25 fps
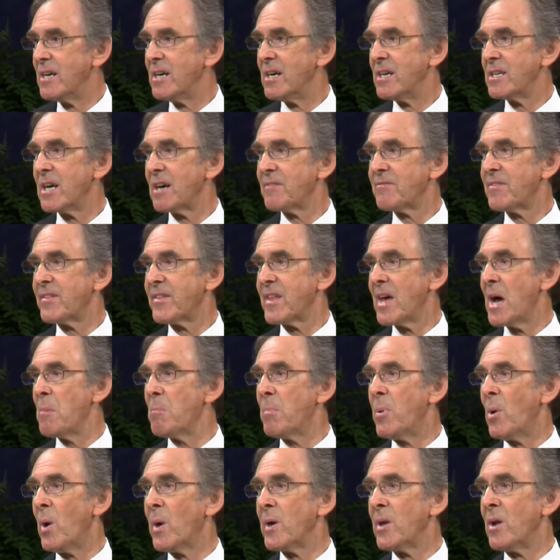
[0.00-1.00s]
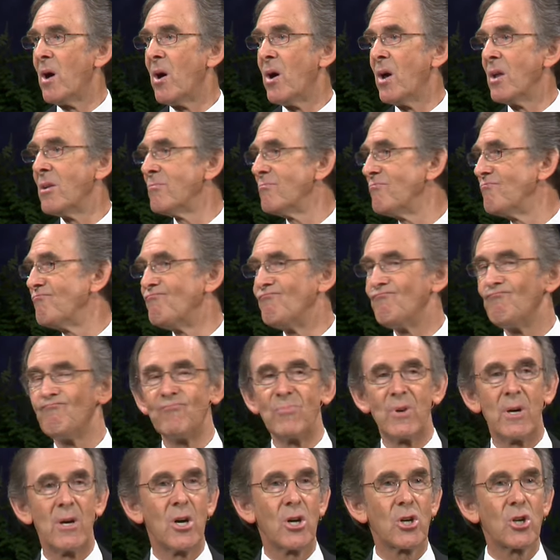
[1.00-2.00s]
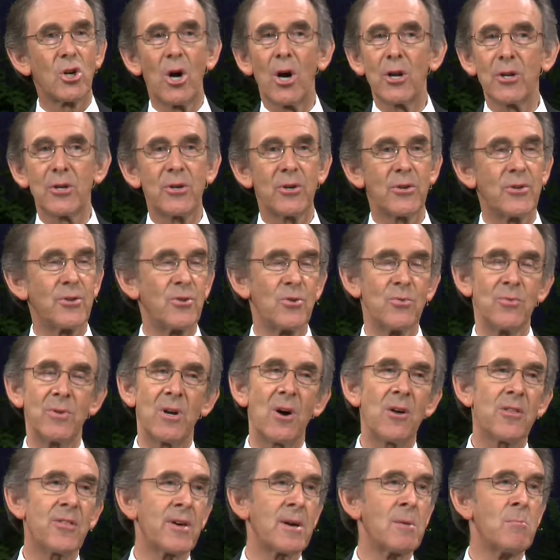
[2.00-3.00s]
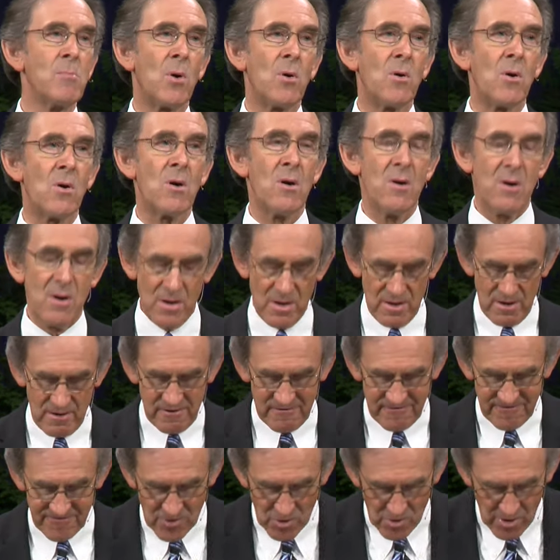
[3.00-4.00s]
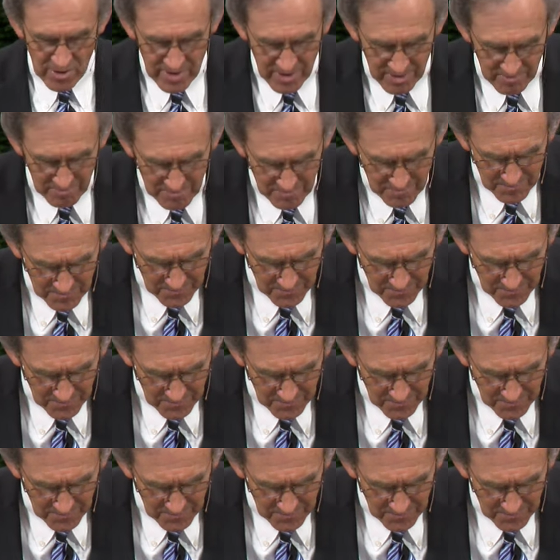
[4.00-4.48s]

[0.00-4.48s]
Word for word: And after that point on, God could do nothing more for him.